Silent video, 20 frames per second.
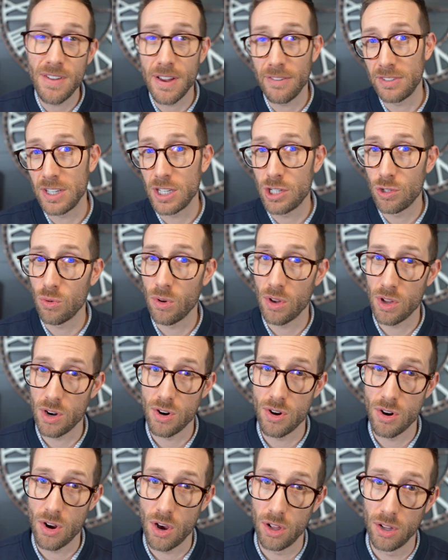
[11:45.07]
50 to
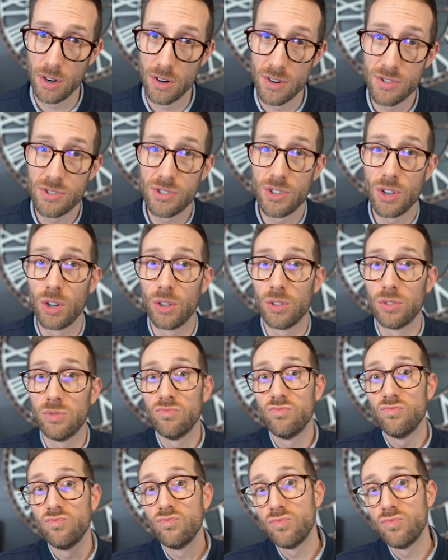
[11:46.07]
$100, so